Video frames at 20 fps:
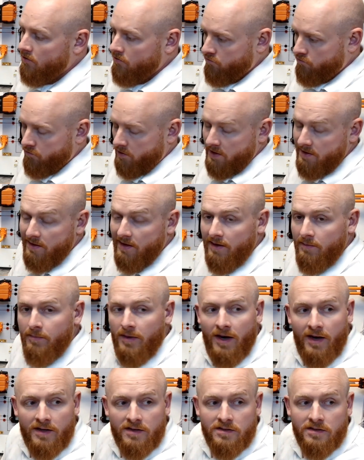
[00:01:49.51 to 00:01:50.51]
relay
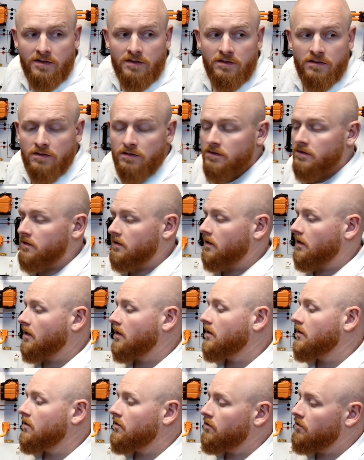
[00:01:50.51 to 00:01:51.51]
boxes.
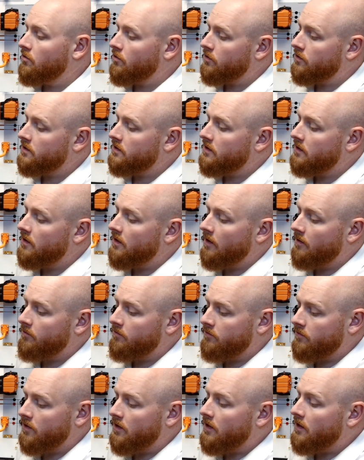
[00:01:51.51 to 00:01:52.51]
You will see
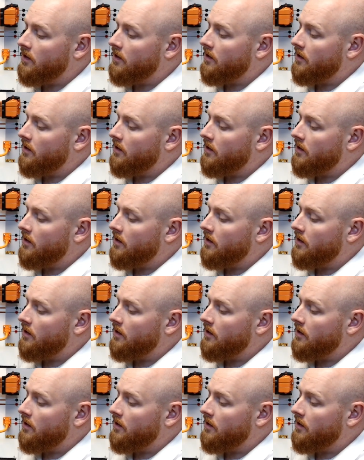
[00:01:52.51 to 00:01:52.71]
them